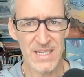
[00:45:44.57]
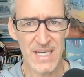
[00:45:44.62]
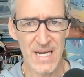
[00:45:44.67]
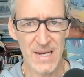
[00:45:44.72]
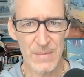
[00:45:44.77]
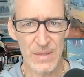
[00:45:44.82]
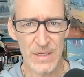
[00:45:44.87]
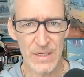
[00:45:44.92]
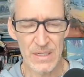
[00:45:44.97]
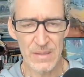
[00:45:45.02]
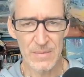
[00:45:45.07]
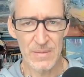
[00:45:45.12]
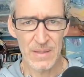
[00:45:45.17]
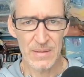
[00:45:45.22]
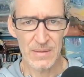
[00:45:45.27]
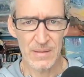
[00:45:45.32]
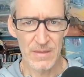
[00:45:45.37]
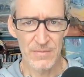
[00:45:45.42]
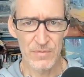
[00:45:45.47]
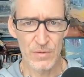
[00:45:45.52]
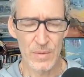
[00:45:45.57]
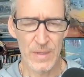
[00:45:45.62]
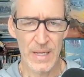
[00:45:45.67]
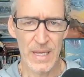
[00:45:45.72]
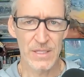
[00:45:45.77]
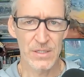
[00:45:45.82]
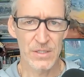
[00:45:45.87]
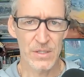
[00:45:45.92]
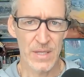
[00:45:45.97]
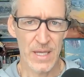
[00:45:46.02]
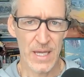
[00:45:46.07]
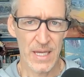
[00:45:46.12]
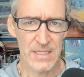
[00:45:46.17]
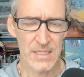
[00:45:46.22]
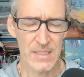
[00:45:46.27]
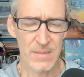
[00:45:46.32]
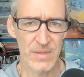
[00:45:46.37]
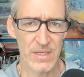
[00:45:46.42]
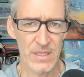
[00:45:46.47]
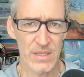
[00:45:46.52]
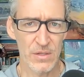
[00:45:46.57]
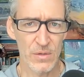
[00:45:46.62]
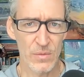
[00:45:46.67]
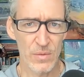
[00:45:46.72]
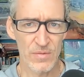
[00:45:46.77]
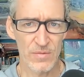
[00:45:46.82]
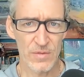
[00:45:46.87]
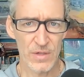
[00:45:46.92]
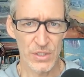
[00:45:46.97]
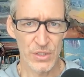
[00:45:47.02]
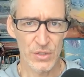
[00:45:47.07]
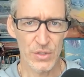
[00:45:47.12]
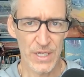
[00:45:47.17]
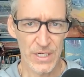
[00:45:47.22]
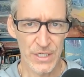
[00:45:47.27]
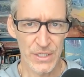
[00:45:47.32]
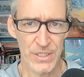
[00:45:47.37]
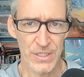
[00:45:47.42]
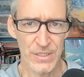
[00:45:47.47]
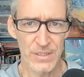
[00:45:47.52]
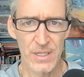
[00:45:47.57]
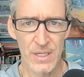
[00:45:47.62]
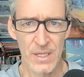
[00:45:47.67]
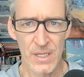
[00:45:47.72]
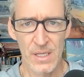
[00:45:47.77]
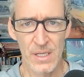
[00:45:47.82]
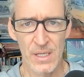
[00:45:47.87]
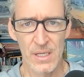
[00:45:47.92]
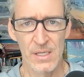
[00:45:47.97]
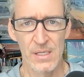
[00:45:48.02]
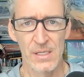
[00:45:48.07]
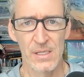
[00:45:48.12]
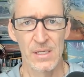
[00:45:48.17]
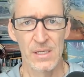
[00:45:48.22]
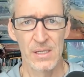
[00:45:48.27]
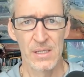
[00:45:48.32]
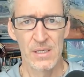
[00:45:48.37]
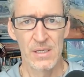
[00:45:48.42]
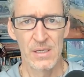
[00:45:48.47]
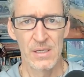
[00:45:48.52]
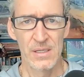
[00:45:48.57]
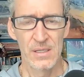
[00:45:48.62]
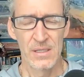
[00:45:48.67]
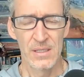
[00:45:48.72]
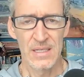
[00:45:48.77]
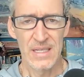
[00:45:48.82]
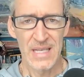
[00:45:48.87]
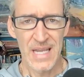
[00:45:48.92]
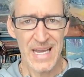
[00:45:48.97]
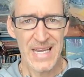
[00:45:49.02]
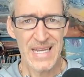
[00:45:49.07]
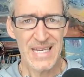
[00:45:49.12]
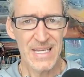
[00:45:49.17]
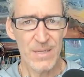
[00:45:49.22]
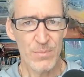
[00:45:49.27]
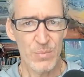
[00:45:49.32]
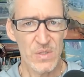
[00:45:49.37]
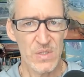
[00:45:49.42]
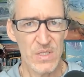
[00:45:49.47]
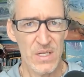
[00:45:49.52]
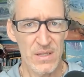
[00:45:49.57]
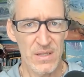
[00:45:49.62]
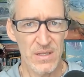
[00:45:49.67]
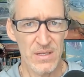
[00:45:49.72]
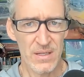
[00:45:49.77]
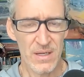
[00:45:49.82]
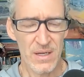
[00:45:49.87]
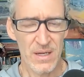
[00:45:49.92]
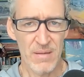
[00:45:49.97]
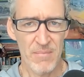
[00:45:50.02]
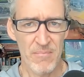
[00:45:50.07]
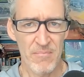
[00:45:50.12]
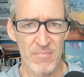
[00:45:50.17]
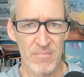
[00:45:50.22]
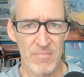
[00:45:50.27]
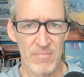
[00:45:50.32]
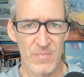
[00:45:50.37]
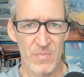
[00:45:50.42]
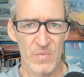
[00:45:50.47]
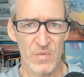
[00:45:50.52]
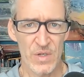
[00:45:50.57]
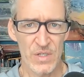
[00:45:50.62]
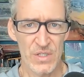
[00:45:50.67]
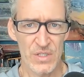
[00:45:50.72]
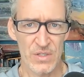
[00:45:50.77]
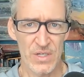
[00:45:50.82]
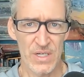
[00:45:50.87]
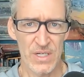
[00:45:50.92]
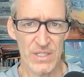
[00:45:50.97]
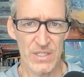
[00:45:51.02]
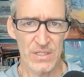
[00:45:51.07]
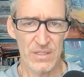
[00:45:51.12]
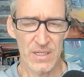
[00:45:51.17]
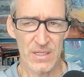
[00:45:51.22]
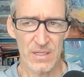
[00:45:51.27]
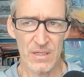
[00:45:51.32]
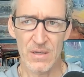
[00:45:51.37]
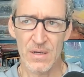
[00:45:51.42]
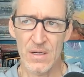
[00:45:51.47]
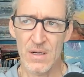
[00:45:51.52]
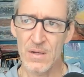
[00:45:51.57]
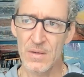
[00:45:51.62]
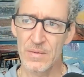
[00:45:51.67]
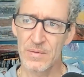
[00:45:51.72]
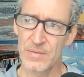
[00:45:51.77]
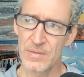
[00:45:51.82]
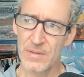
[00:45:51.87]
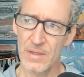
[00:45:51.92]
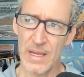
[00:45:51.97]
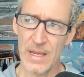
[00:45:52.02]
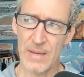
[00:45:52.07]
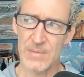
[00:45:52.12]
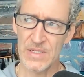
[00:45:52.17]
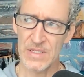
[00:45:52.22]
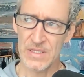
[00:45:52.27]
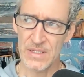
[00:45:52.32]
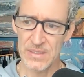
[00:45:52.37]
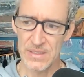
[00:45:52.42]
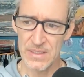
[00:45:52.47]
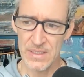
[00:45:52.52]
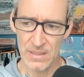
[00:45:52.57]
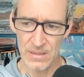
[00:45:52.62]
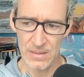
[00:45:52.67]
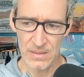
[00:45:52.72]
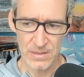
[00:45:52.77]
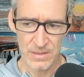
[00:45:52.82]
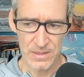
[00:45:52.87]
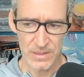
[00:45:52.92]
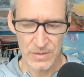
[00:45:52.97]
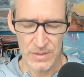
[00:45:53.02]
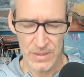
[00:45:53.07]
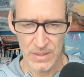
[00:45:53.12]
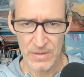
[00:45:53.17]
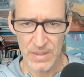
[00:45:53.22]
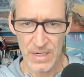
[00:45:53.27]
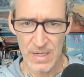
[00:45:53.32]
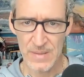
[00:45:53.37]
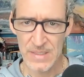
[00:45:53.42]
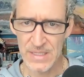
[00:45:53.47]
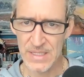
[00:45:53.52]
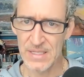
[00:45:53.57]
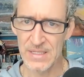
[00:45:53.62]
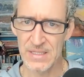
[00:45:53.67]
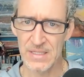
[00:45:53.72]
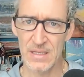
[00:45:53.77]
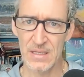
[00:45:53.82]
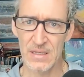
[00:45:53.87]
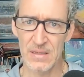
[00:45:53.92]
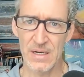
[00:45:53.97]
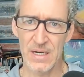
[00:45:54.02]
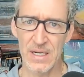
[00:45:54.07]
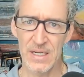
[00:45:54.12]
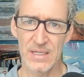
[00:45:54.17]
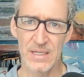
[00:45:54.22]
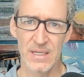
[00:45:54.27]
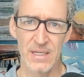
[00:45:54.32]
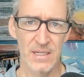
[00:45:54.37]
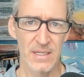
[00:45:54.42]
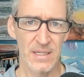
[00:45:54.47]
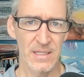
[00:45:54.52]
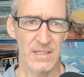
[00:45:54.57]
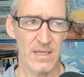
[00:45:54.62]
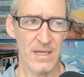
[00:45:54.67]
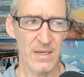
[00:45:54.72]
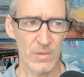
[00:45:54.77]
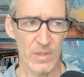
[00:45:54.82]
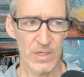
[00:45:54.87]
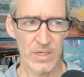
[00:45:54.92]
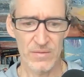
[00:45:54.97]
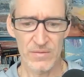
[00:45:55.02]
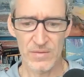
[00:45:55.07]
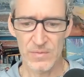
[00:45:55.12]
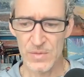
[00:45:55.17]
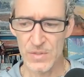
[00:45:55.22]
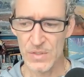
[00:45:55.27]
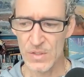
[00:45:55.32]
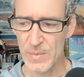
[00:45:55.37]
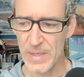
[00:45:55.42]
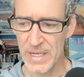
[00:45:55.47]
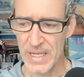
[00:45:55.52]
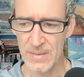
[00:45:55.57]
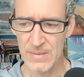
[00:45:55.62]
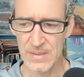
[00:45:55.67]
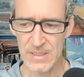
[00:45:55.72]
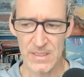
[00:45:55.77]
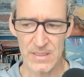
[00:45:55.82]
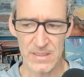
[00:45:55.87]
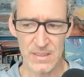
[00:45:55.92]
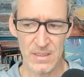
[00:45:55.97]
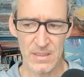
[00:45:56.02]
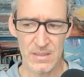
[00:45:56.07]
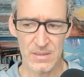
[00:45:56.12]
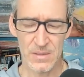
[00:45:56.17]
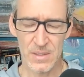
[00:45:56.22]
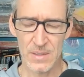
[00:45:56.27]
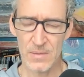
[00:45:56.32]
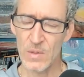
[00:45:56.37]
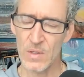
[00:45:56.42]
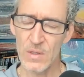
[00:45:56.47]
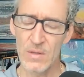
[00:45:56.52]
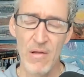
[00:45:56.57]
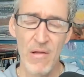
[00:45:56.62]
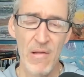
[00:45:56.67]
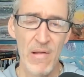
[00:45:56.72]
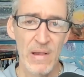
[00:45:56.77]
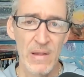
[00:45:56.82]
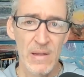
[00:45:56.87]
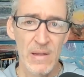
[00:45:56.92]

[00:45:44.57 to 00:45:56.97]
of the time, they're going to give you an answer that has something to do with frustration. 90% of the time, frustration. Like, oh, Amazon sellers, you're another Amazon seller, right? Yeah, we're hearing from so many Amazon sellers. Like, well,